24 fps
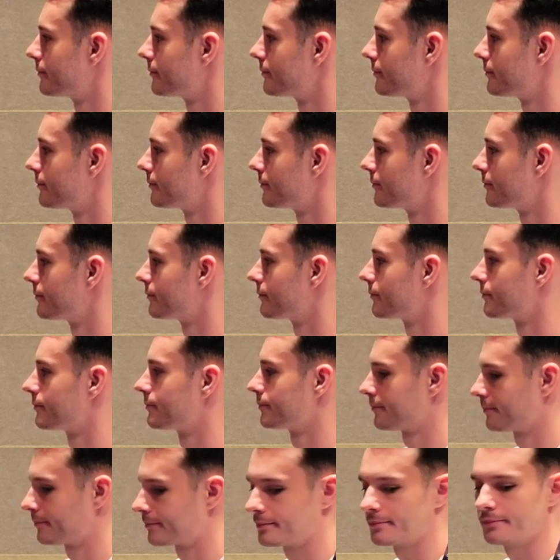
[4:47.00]

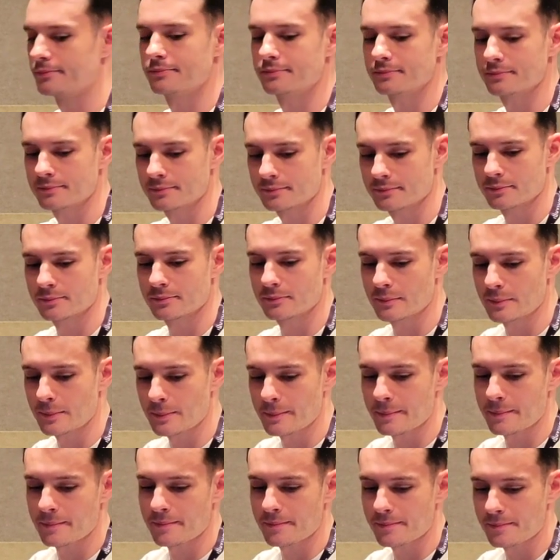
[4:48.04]

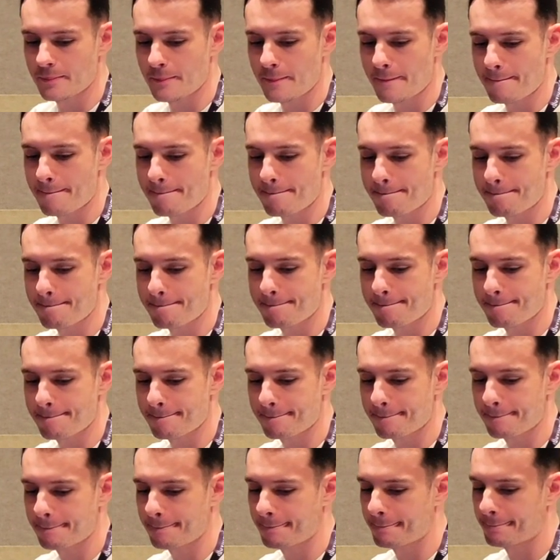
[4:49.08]

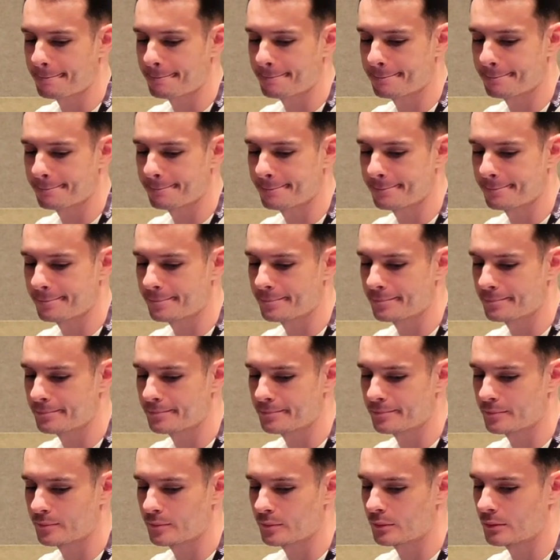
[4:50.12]

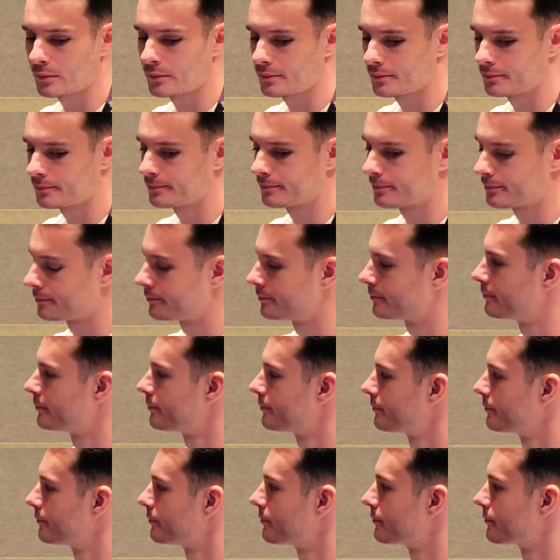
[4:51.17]

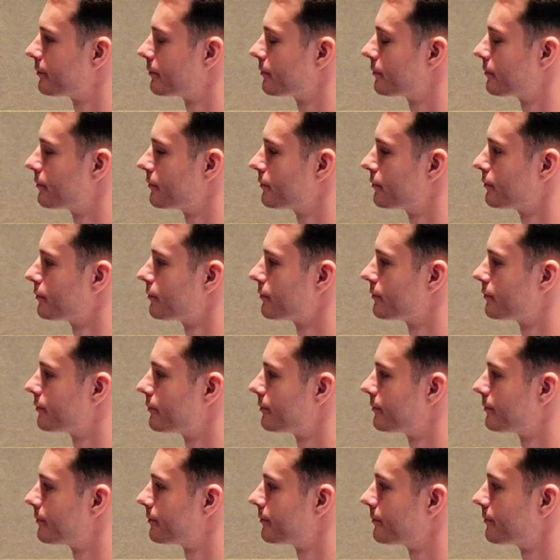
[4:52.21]

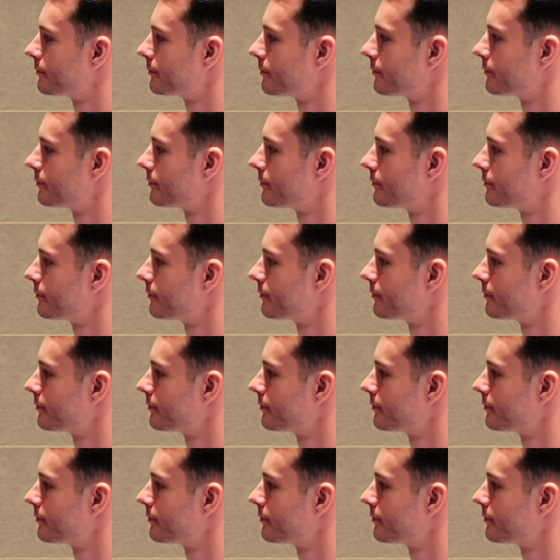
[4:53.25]
The person shown says nothing.